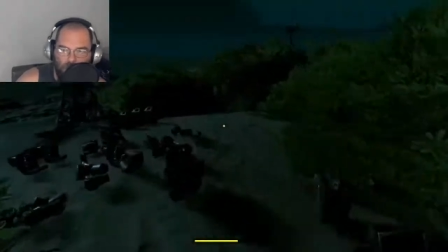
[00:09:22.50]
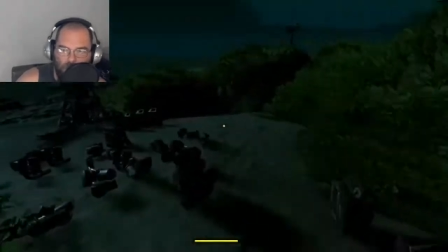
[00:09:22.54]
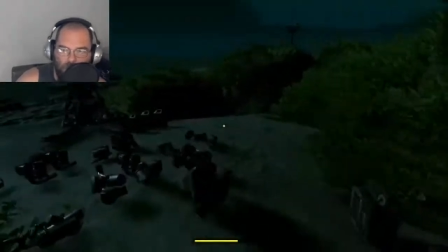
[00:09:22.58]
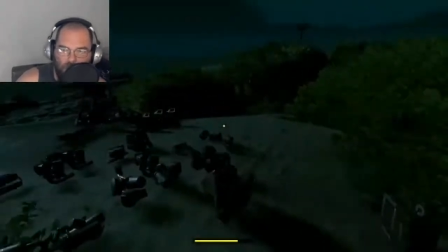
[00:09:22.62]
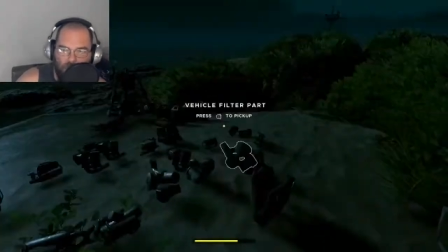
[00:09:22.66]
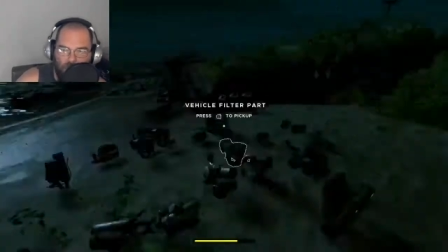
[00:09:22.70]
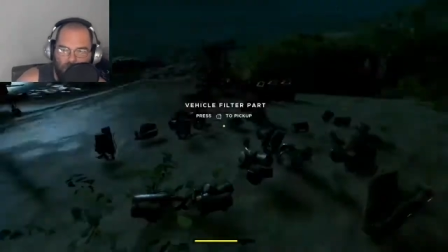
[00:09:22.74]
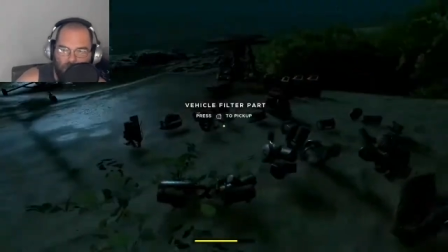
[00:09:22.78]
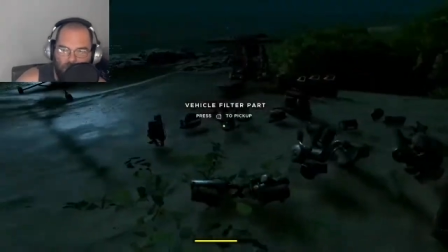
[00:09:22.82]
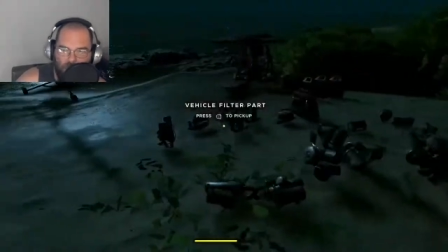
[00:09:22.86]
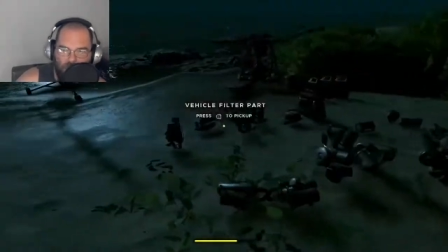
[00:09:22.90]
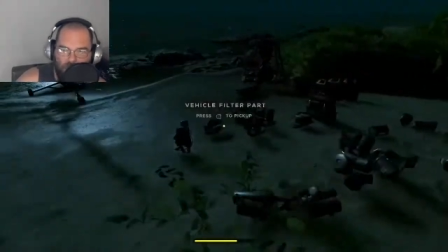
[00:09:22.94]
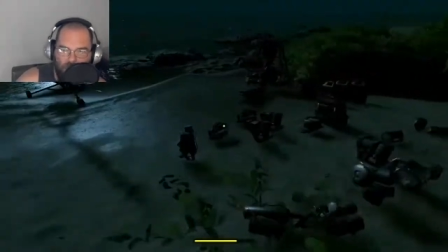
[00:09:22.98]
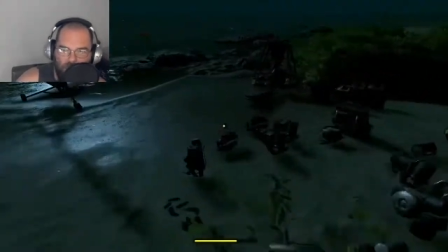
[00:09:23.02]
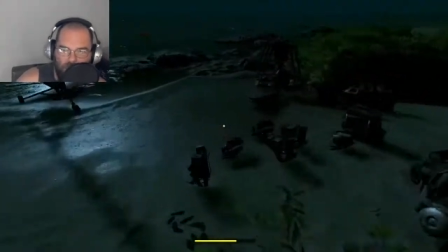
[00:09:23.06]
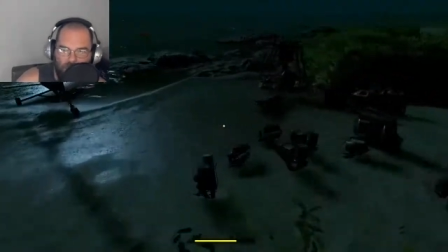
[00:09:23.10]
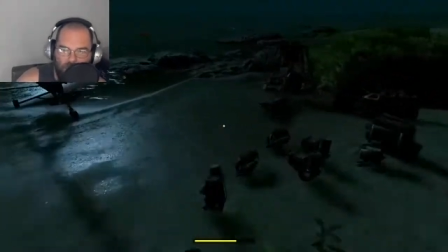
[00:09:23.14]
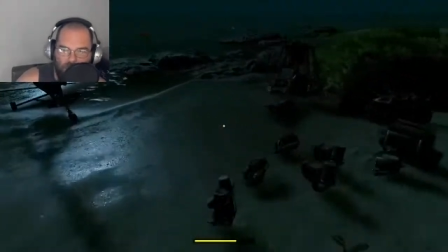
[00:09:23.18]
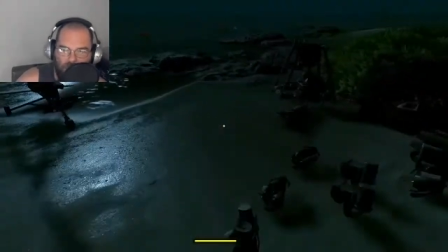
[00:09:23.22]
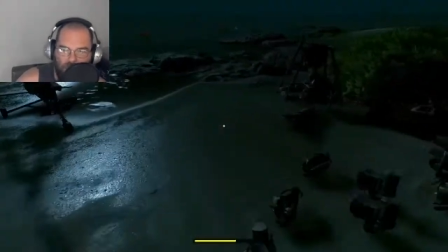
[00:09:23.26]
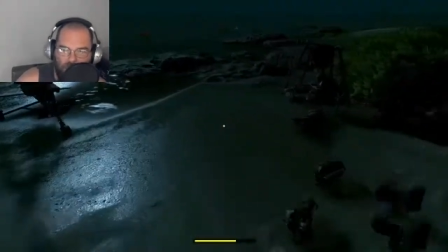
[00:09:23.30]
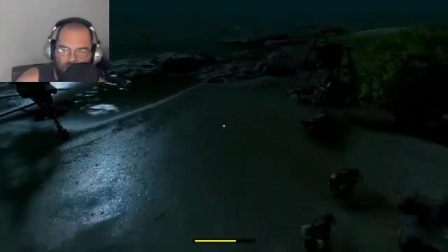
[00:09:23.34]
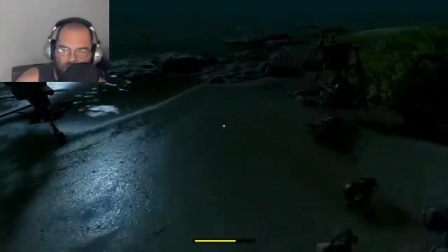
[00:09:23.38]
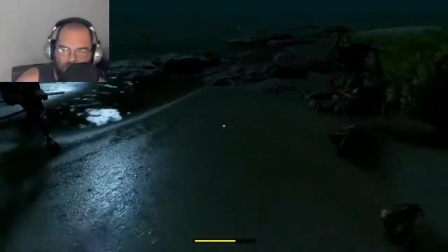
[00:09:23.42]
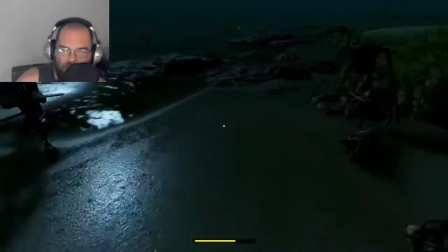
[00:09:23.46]
I
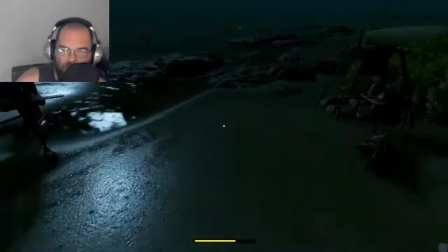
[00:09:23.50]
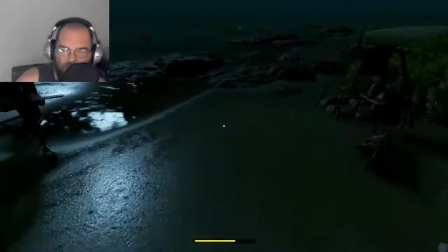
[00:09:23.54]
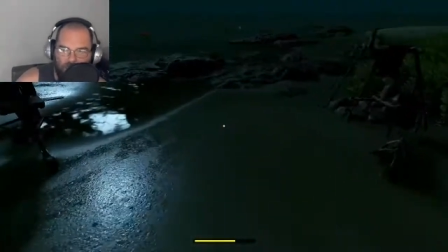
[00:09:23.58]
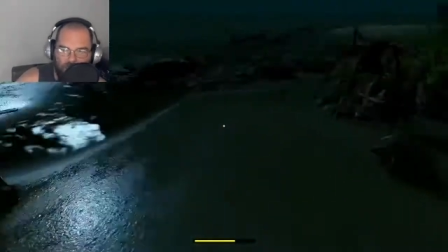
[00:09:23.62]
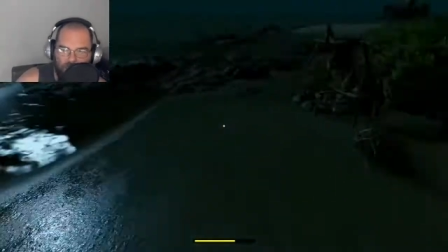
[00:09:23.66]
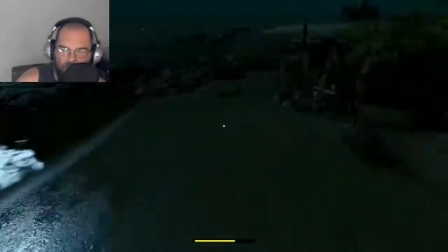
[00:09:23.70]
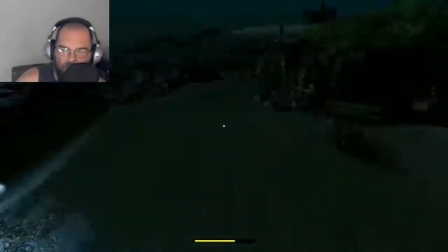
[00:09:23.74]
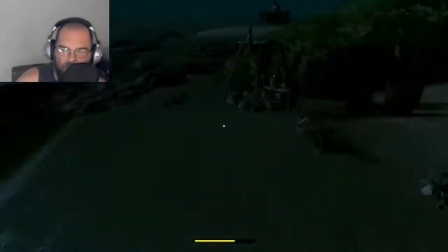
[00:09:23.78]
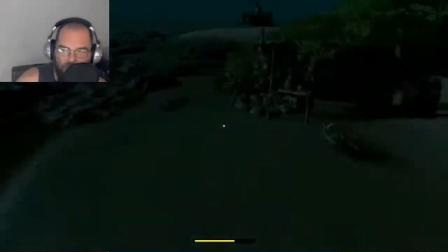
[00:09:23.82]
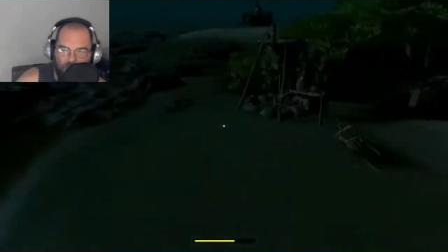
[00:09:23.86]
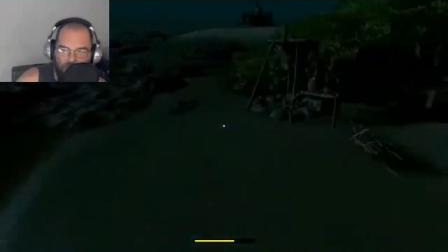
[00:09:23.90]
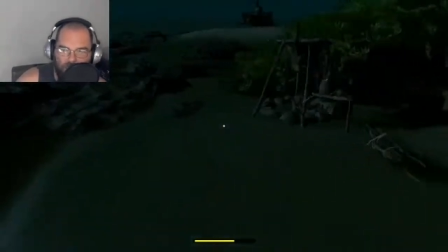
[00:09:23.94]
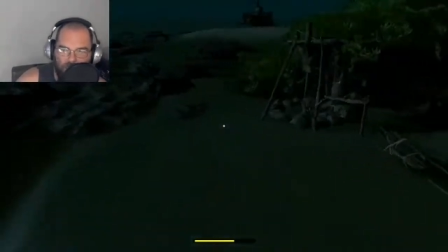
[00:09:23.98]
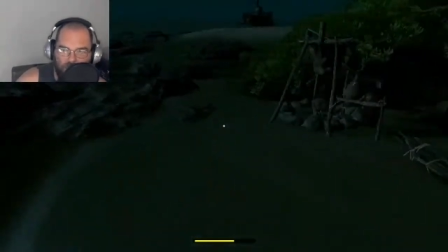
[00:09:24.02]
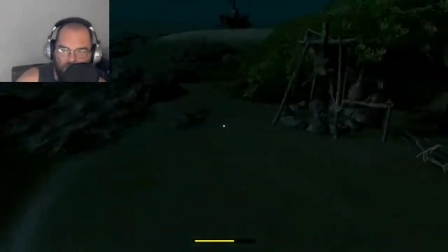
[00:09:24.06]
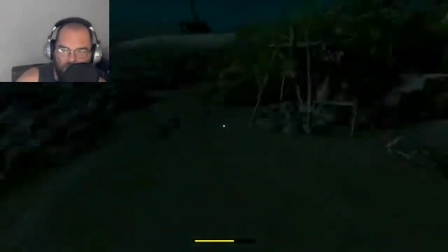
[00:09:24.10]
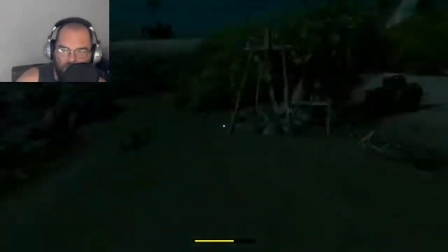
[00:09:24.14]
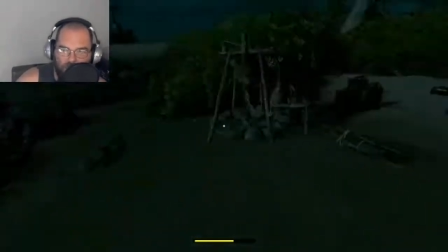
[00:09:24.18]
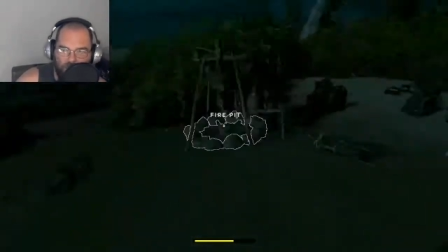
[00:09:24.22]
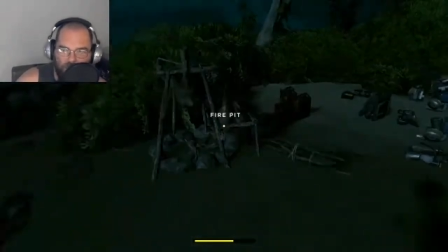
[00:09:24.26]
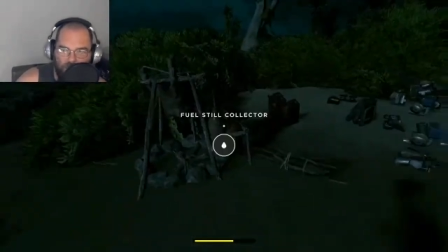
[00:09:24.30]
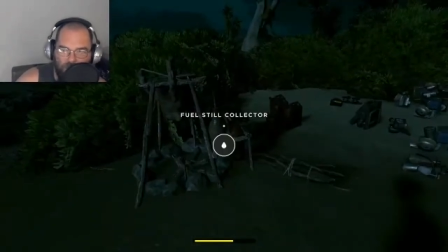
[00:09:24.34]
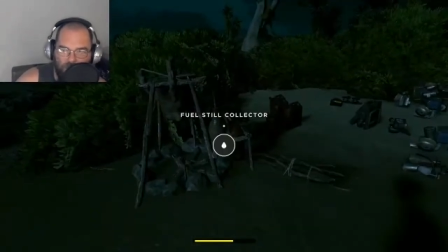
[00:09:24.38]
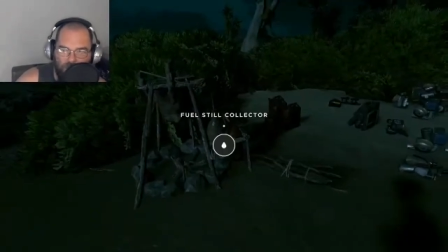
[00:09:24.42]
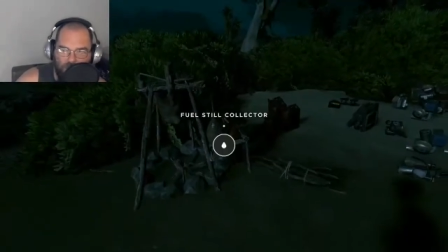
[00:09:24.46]
need to get some
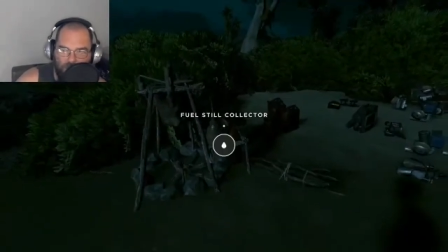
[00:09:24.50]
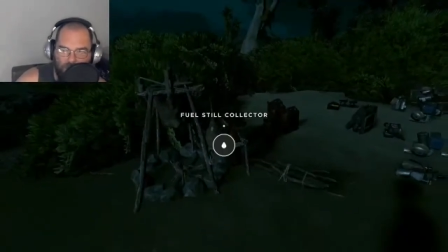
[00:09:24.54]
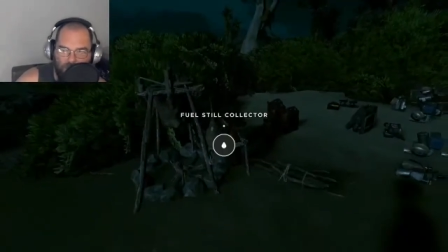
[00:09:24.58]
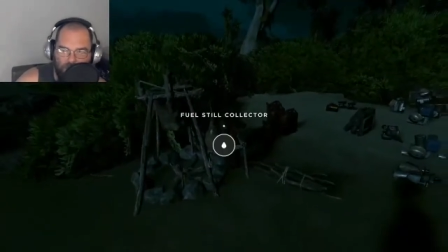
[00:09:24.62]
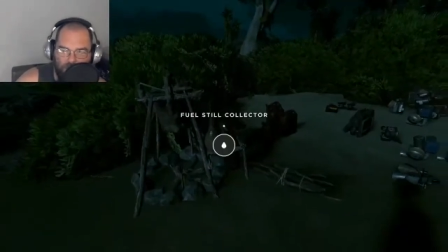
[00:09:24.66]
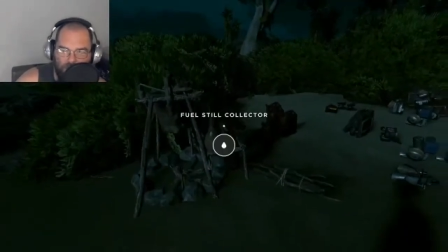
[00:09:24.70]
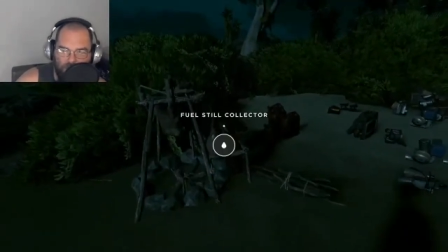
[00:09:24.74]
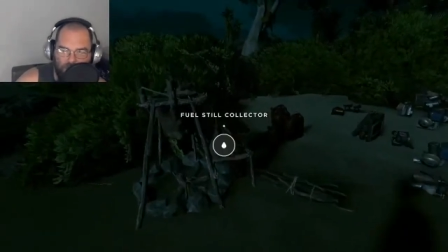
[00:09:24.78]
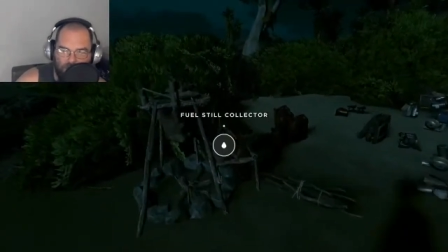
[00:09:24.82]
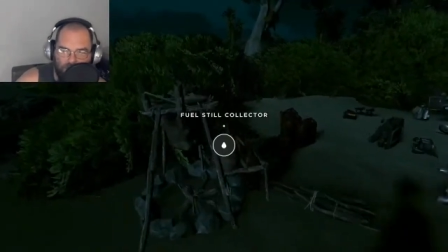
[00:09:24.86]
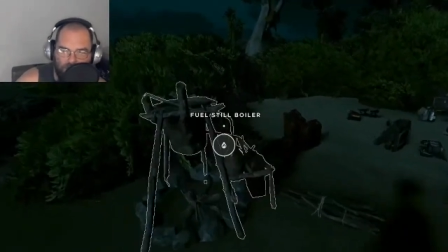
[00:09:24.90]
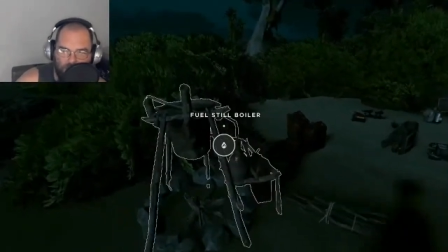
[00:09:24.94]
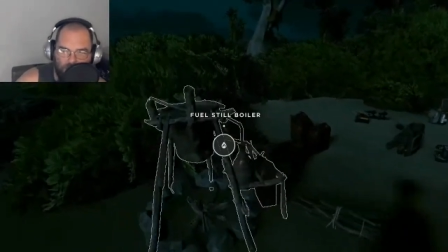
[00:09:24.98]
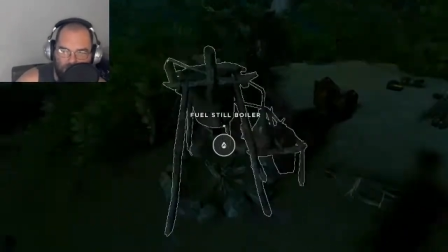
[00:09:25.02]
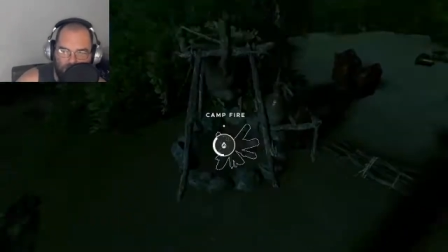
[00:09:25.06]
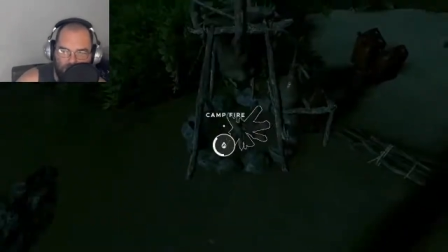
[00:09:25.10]
things.